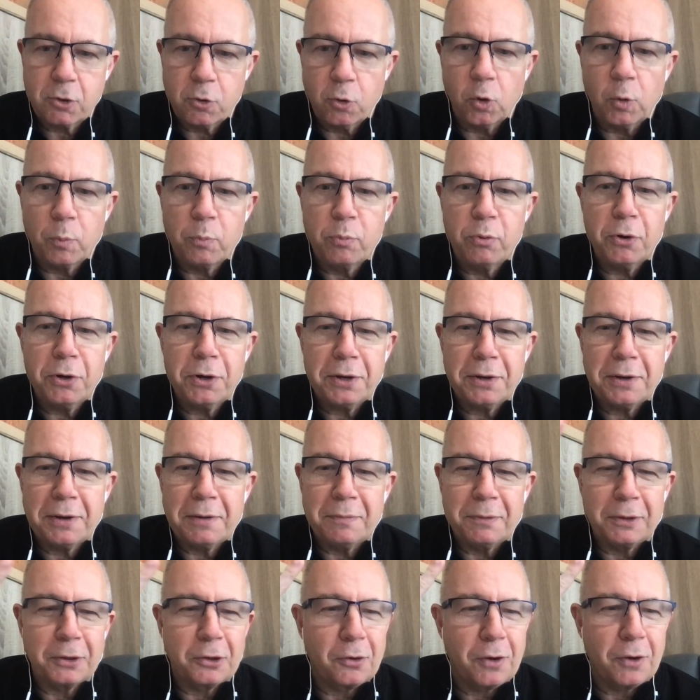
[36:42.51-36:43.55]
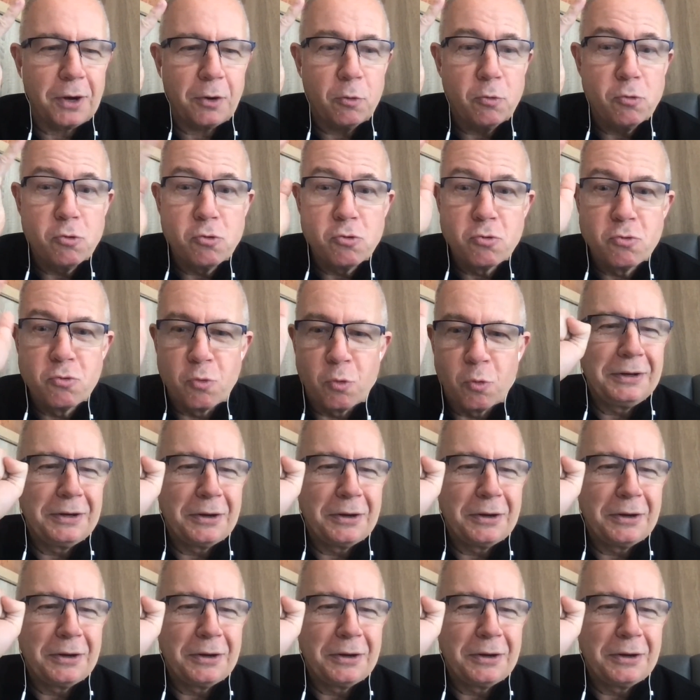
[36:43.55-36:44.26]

corporate and they're going, oh,